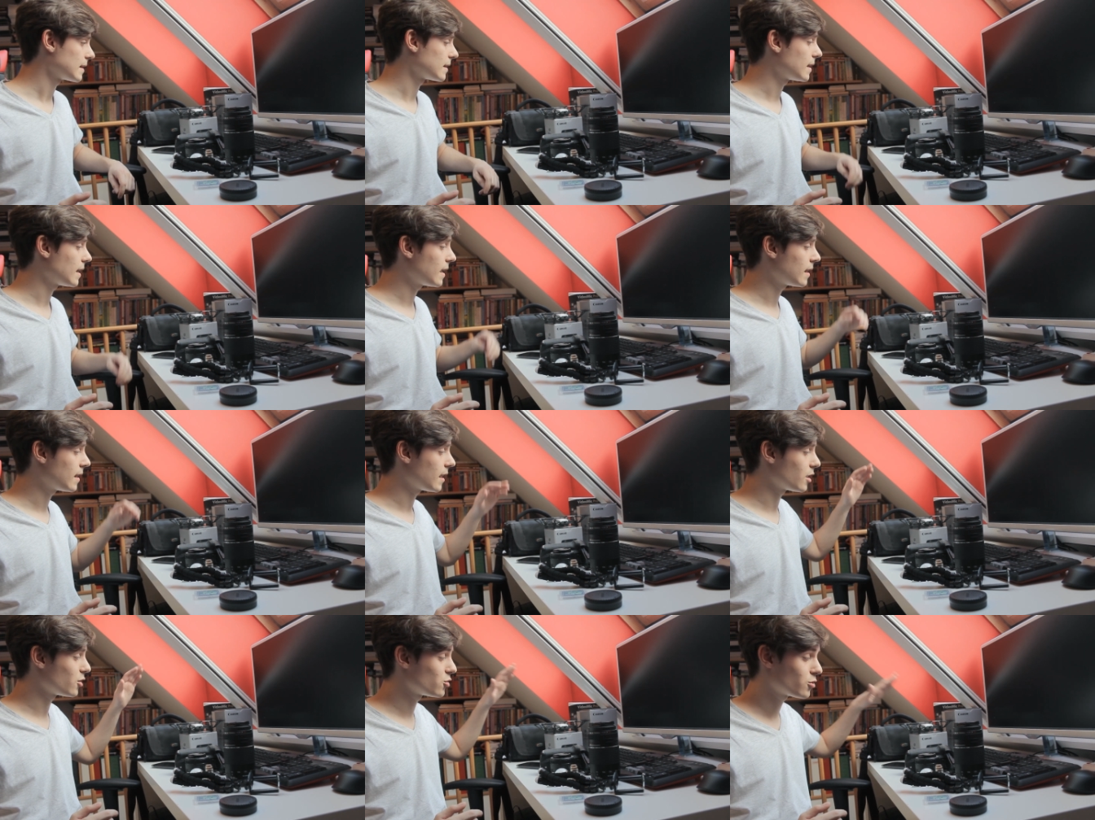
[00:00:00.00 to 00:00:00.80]

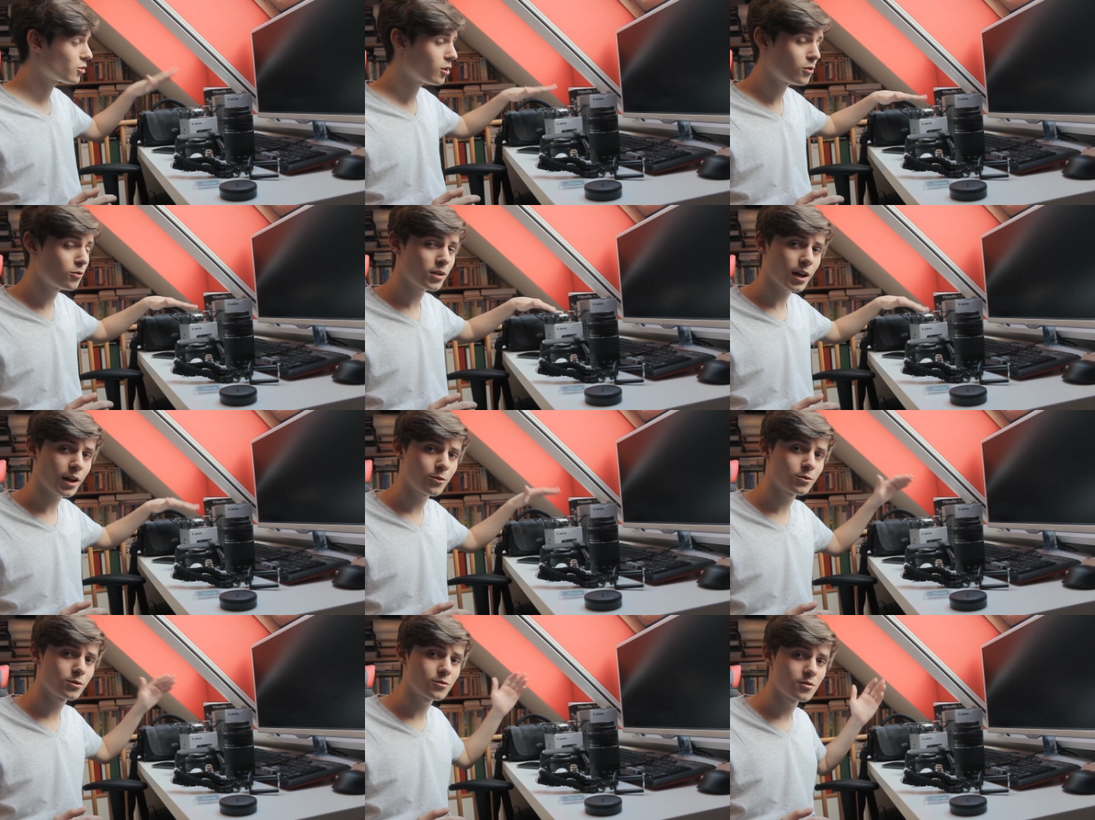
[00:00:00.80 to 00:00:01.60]
then a drone I
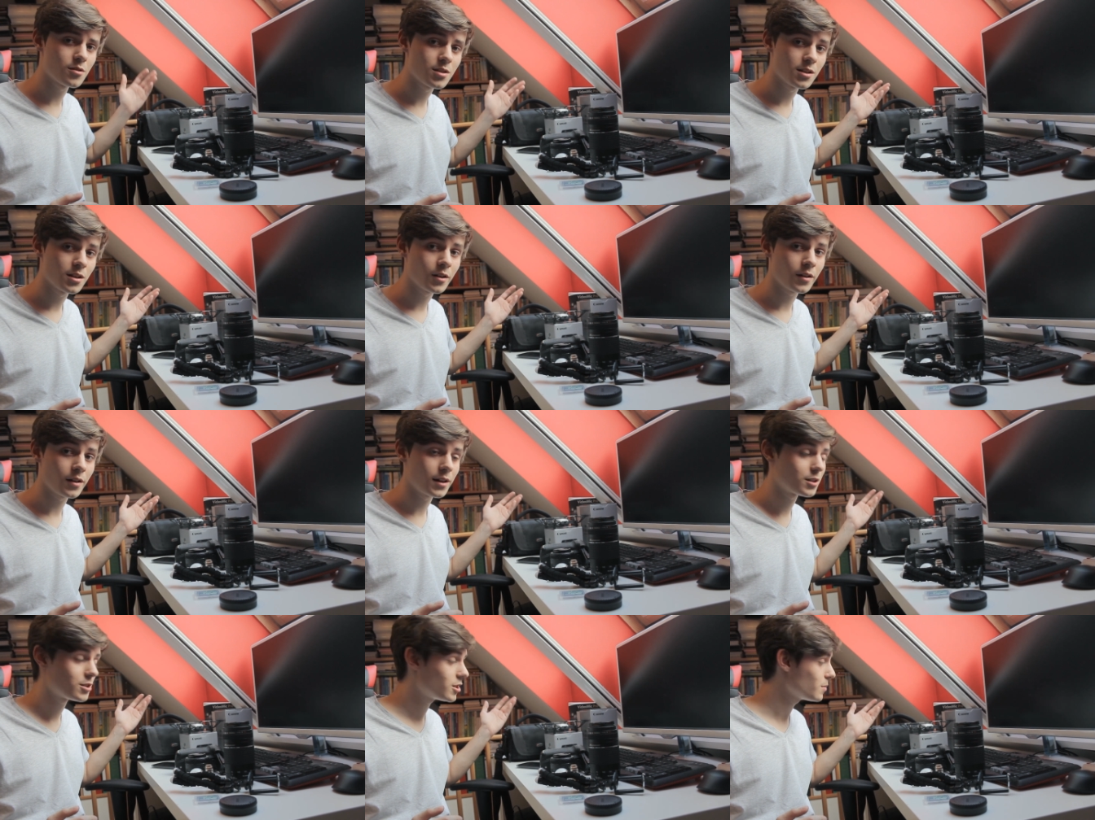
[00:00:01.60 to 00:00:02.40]
would consider
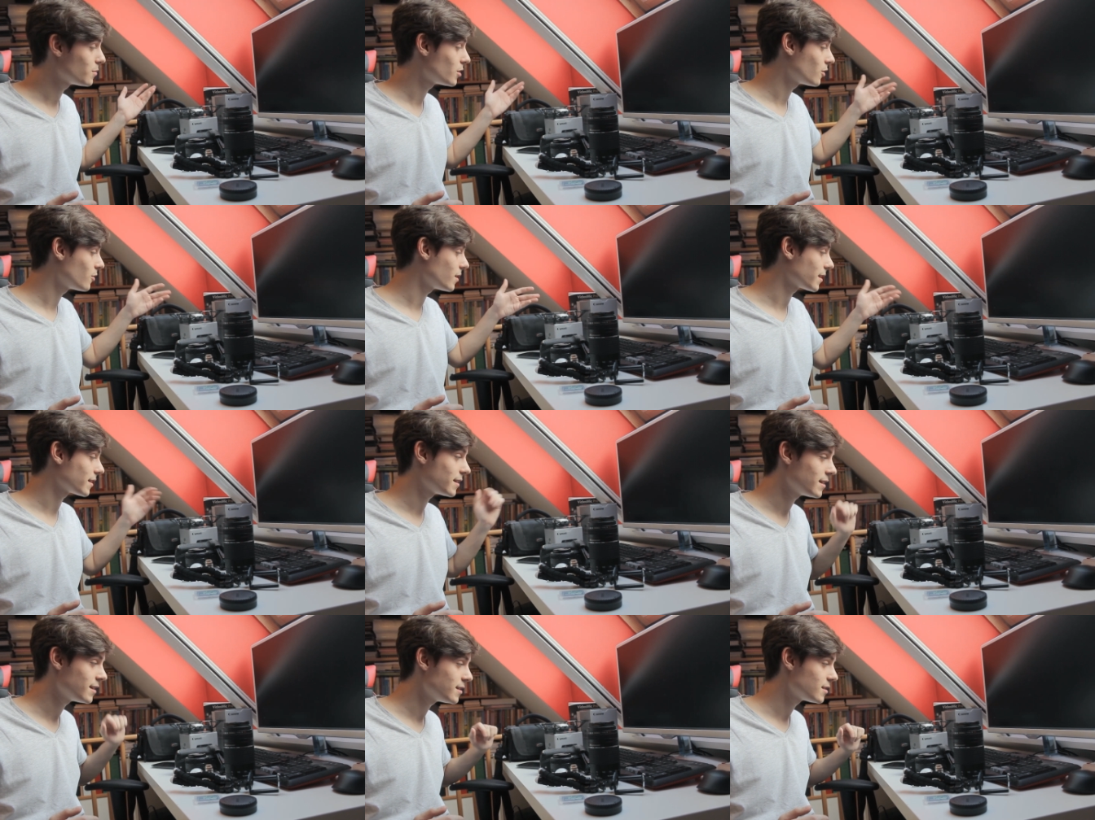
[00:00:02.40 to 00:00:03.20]
a cheap drone
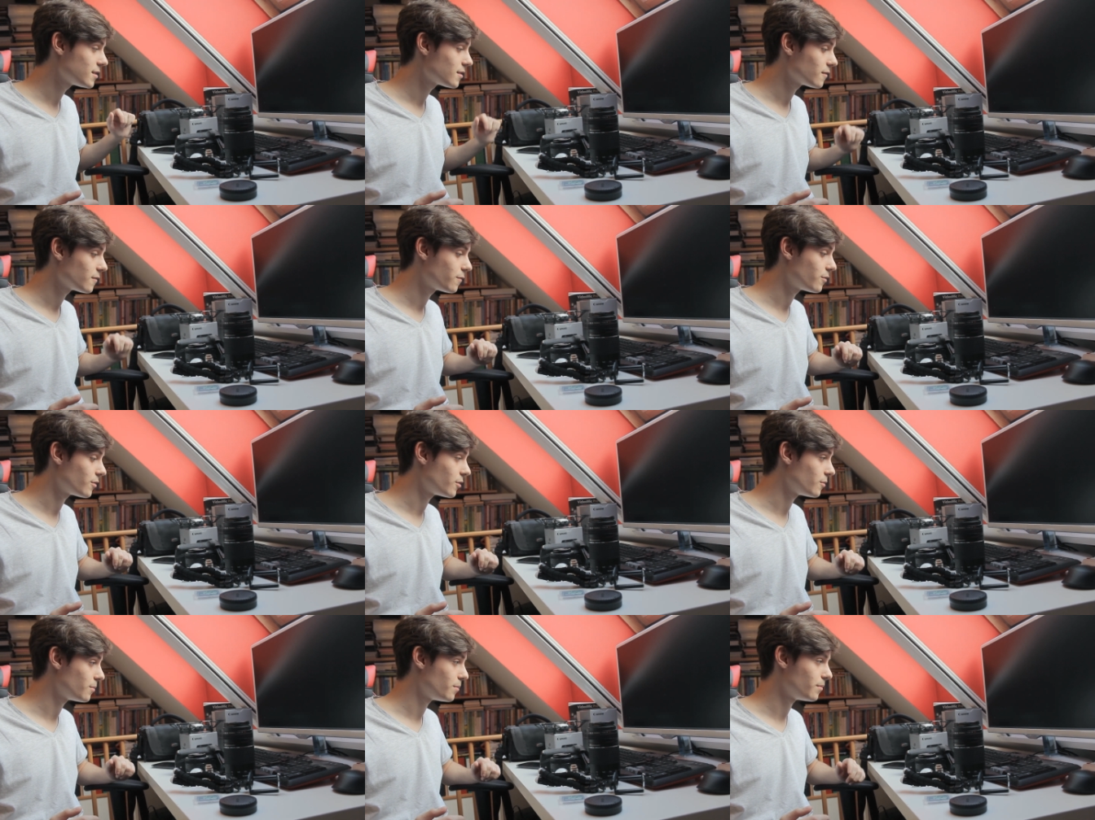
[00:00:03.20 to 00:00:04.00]
like this
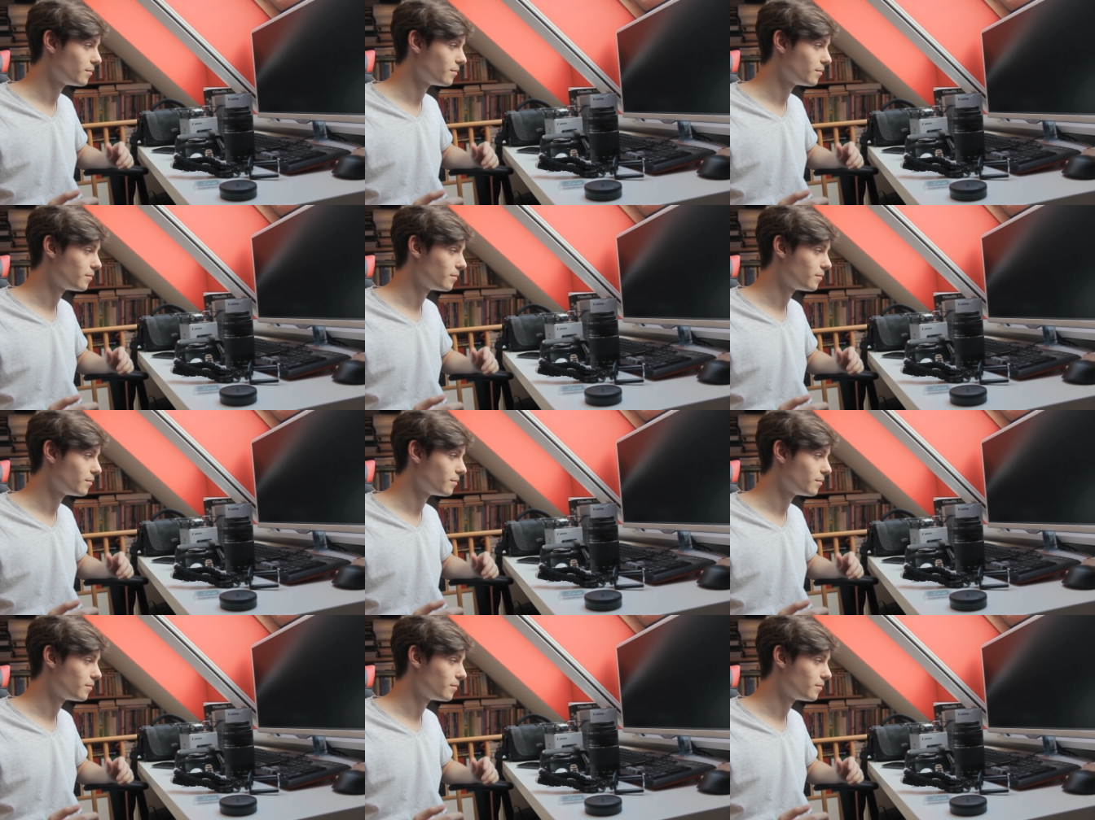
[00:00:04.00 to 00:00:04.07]
for